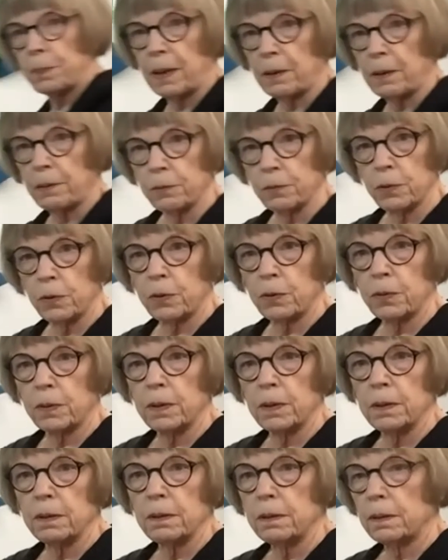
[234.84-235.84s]
powder
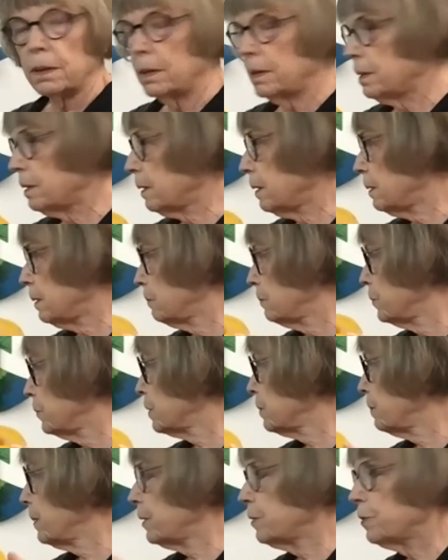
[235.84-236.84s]
coating, as
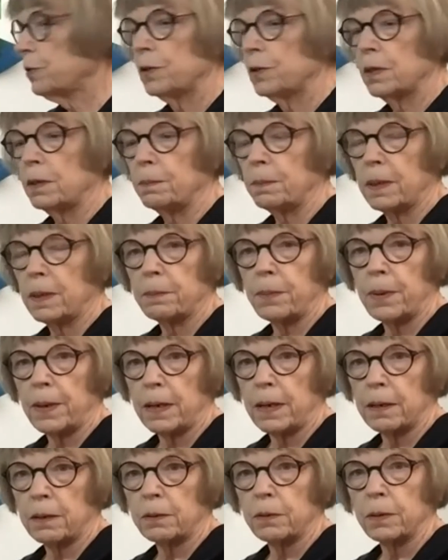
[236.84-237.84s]
was mentioned in my
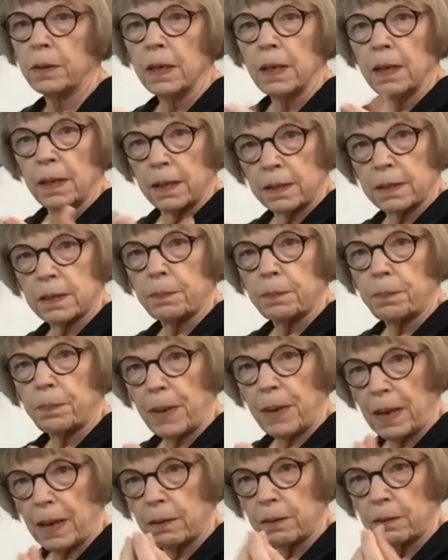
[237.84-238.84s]
bio. It's a
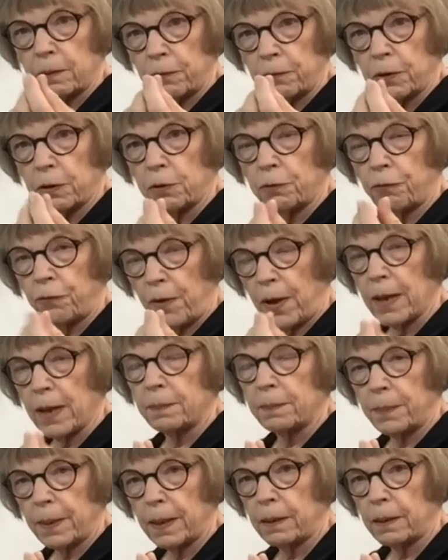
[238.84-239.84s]
very
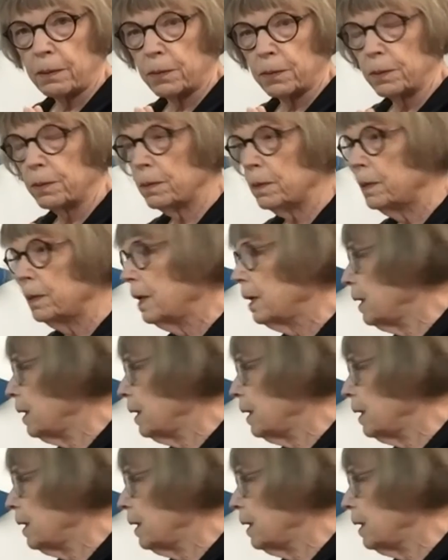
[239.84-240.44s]
fine powder,